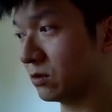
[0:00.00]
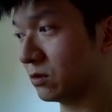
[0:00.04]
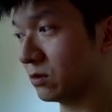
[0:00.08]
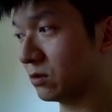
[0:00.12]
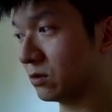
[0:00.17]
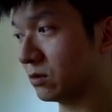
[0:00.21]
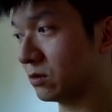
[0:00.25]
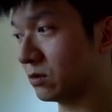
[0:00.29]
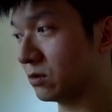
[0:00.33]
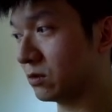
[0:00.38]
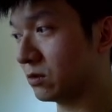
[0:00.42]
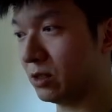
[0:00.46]

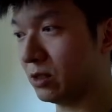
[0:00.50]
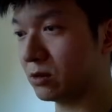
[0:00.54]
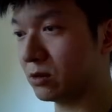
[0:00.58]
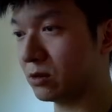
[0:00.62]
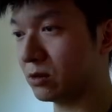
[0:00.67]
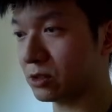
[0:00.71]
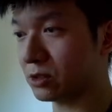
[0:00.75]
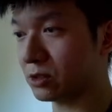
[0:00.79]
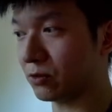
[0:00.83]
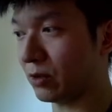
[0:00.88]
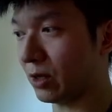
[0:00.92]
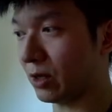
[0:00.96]
Right? That's
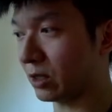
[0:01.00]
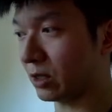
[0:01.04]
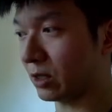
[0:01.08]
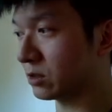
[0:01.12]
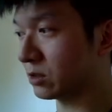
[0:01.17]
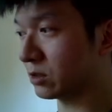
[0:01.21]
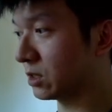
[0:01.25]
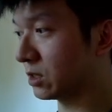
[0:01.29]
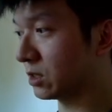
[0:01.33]
correct.